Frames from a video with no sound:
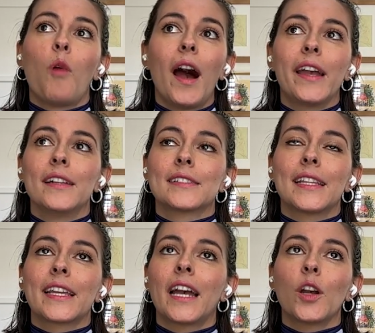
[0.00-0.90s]
wild.
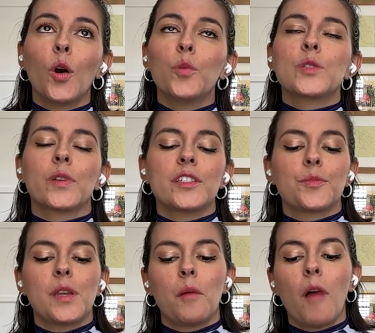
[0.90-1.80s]
Like, I always wanted
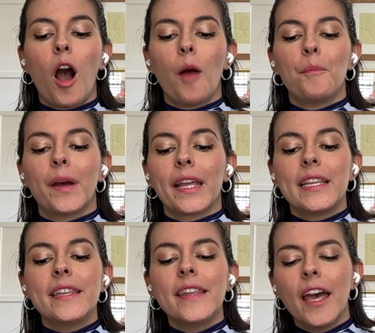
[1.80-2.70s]
to be a mom, but I
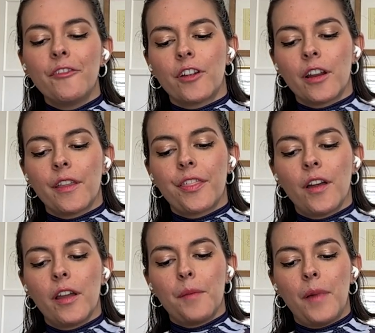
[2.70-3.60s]
never
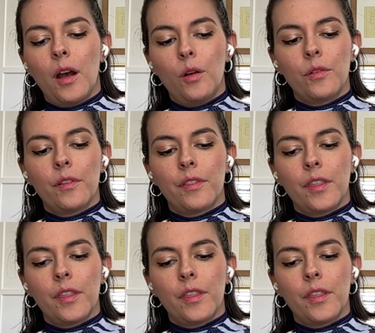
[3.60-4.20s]
thought about